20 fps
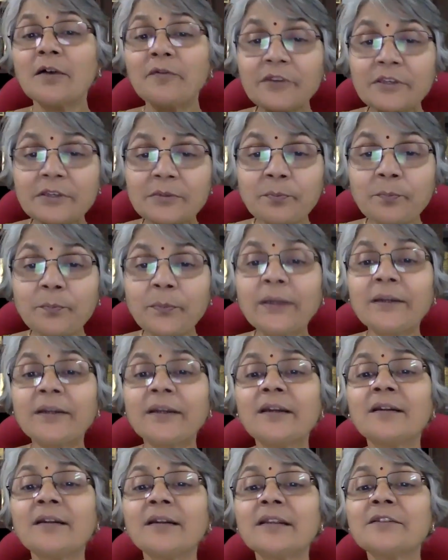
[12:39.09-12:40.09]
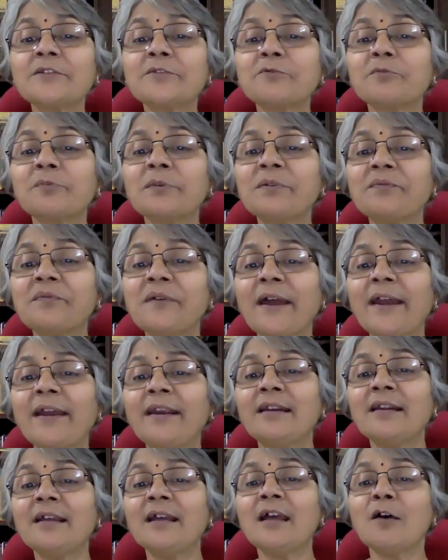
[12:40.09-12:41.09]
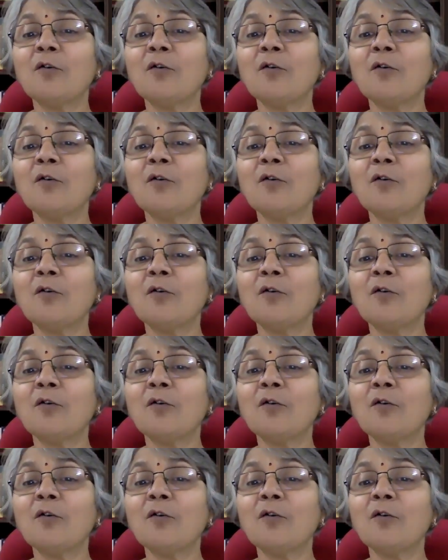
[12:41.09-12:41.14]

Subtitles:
which patent is to be filed,